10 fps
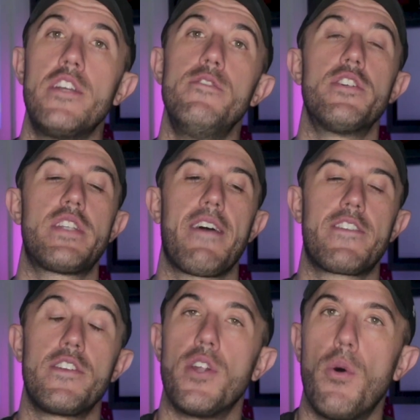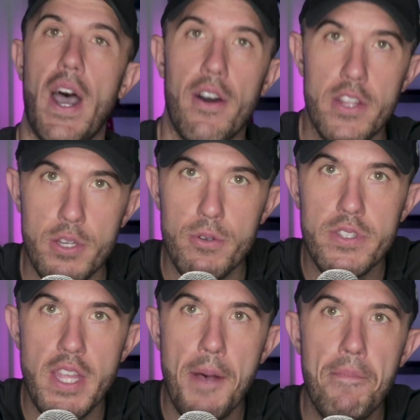You just have to know how to
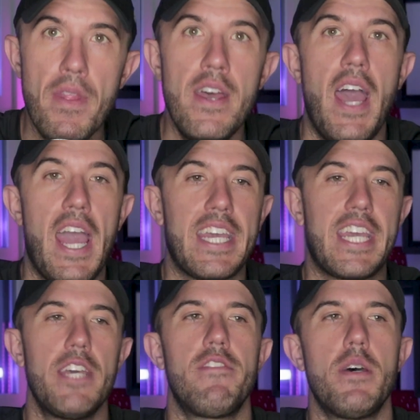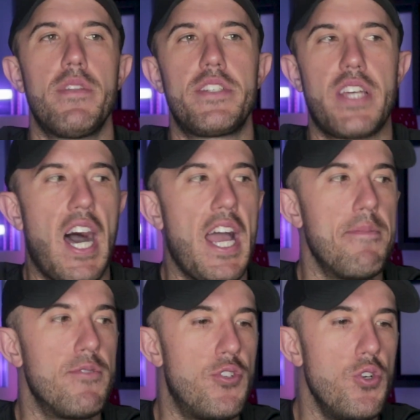use them and give them the
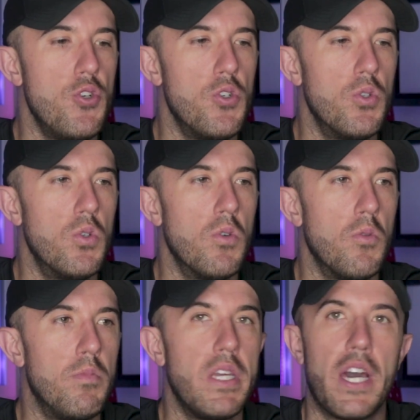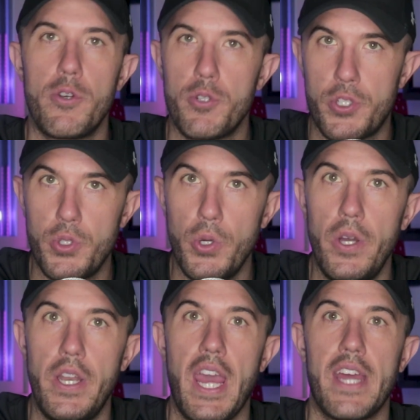time to be
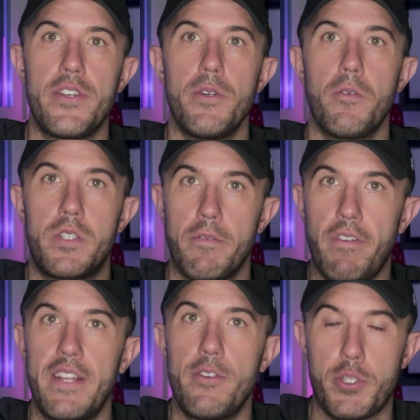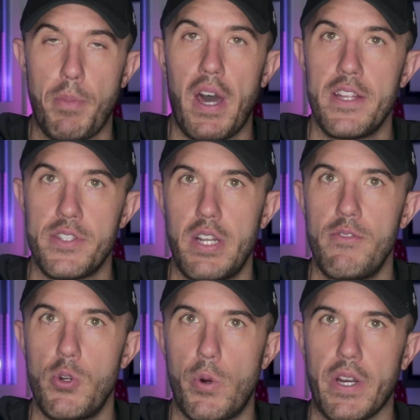understood and to find their spot inside
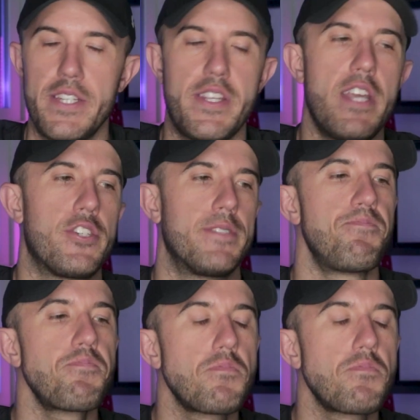of your organization.